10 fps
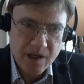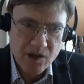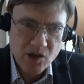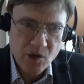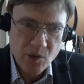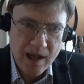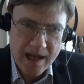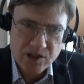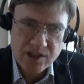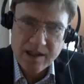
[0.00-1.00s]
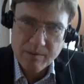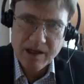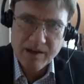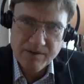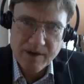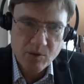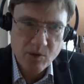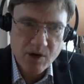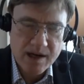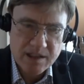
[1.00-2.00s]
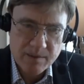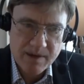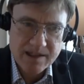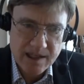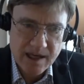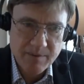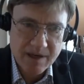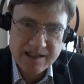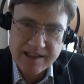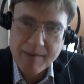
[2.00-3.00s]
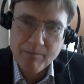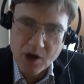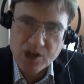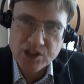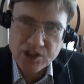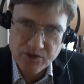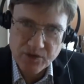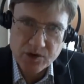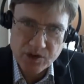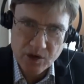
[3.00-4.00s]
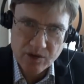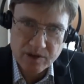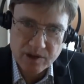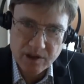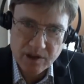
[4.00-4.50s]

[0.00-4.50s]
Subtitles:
the middle of February is the best time, because that marsh is frozen over.